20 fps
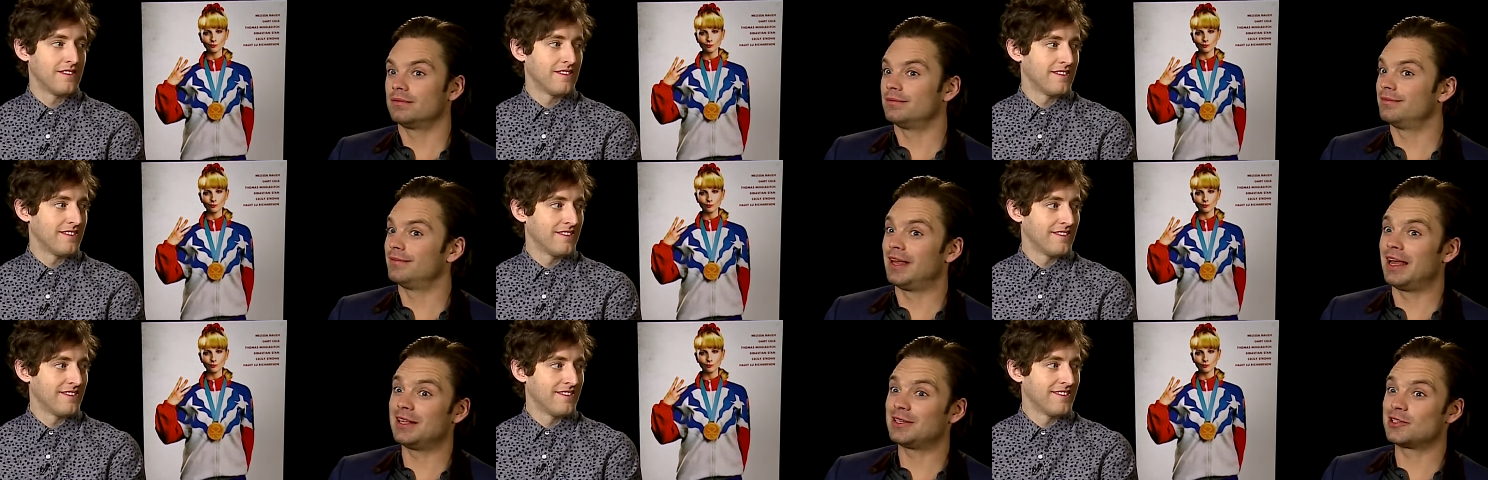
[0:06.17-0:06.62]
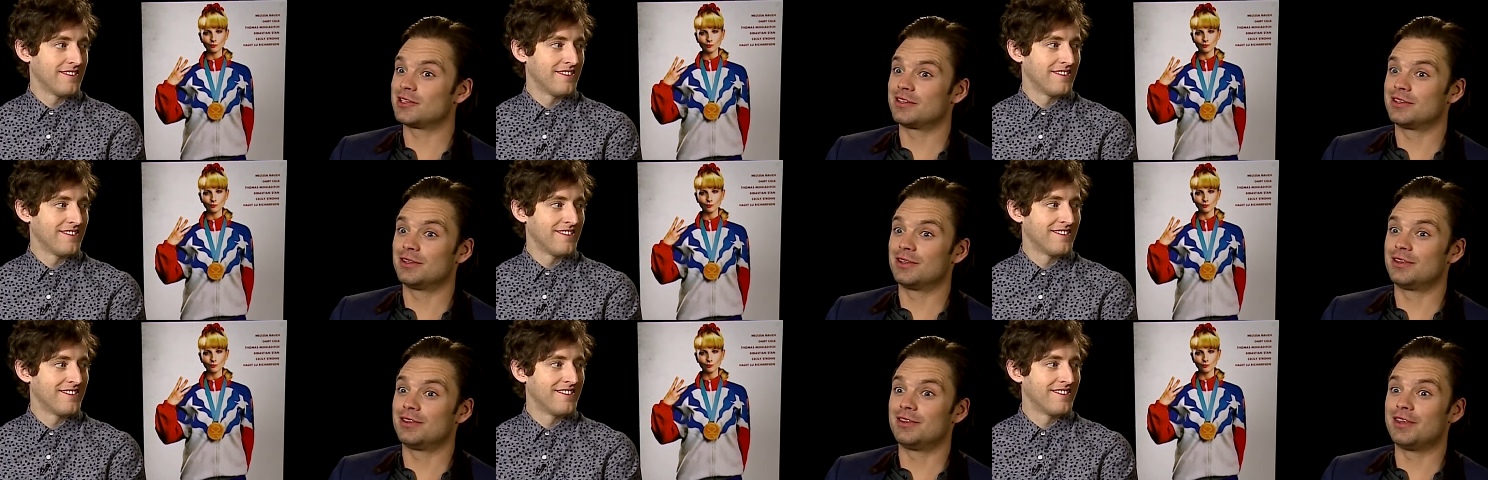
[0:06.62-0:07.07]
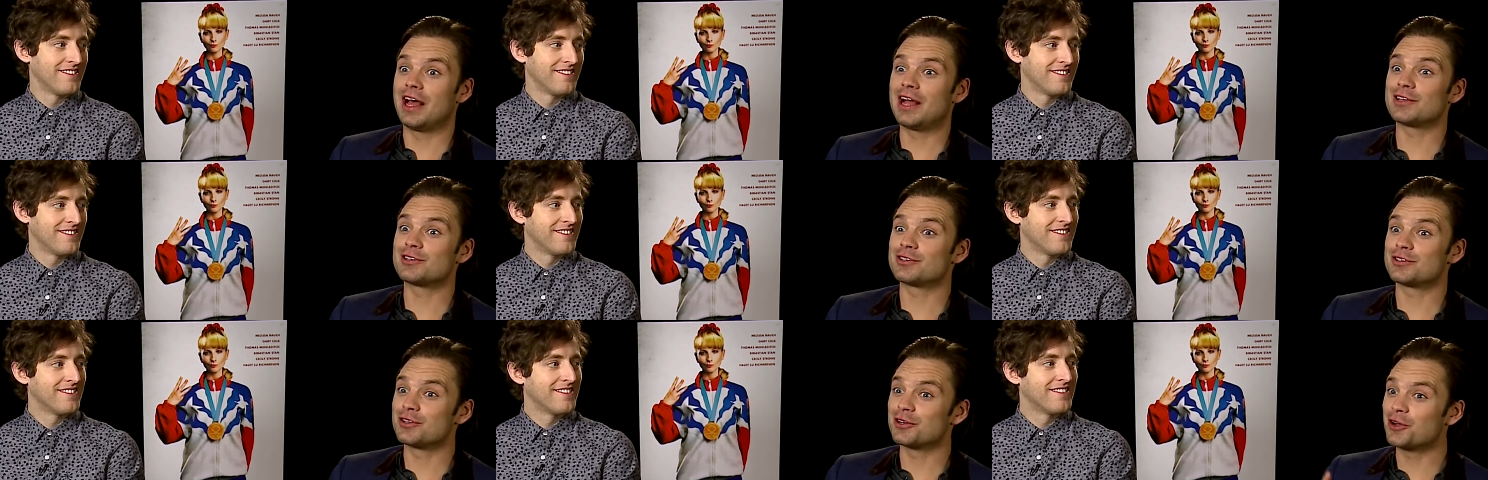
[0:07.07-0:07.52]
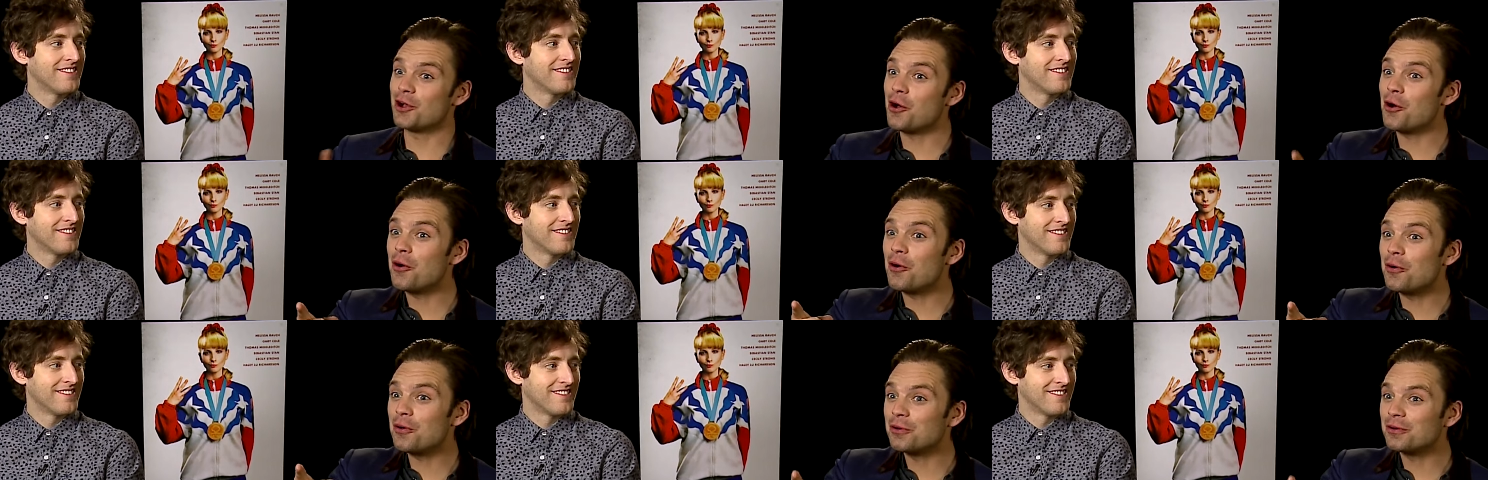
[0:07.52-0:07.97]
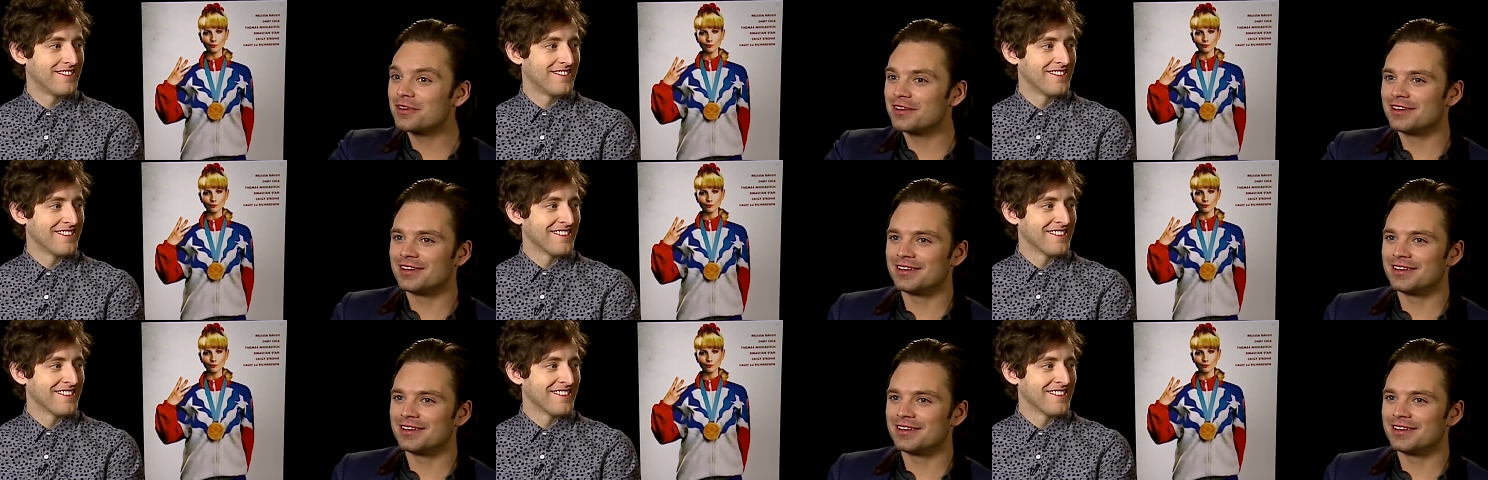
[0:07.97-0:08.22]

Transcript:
Speaker 1: that's that's the goal.